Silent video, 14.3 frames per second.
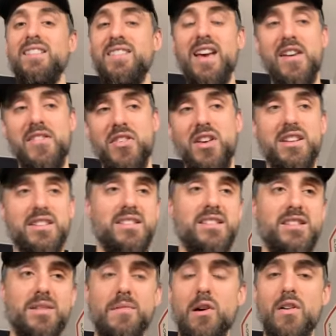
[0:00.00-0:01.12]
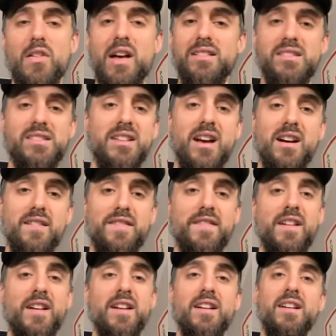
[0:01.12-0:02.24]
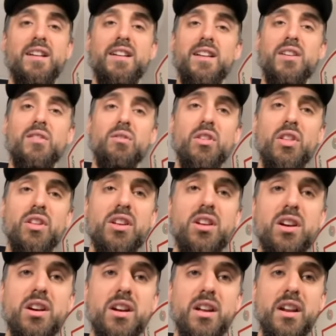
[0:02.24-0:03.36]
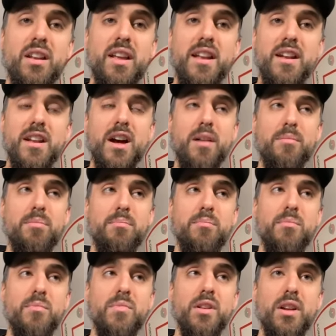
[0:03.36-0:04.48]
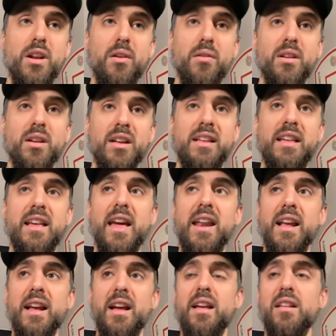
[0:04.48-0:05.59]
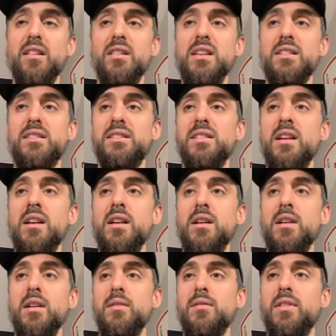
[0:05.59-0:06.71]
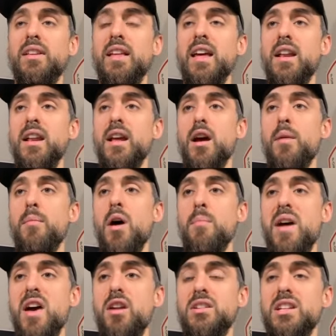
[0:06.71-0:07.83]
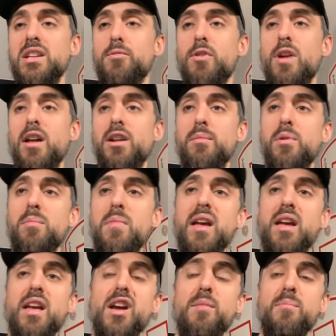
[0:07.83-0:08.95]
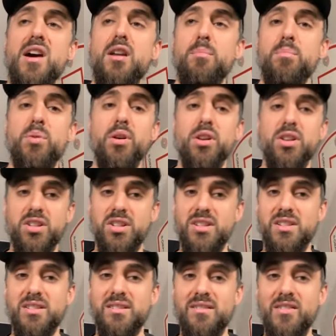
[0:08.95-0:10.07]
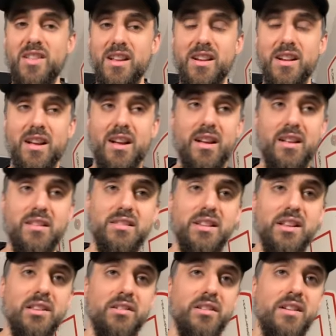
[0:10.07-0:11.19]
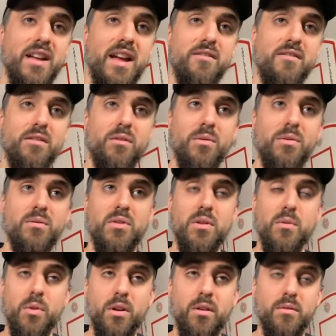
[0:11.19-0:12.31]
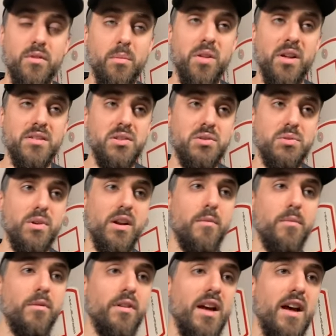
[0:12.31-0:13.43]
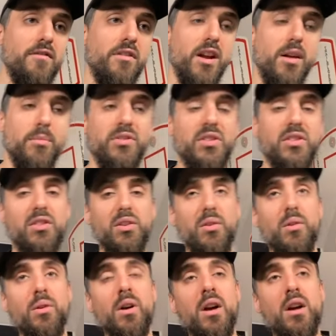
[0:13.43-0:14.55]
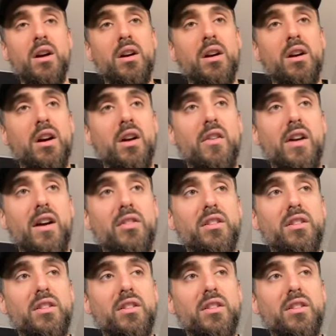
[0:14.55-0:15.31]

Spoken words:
the athleticism, all that stuff. He really could end up, you know, getting at least getting a better team around him and making a better push than Lillard than the Blazers were ever able to do around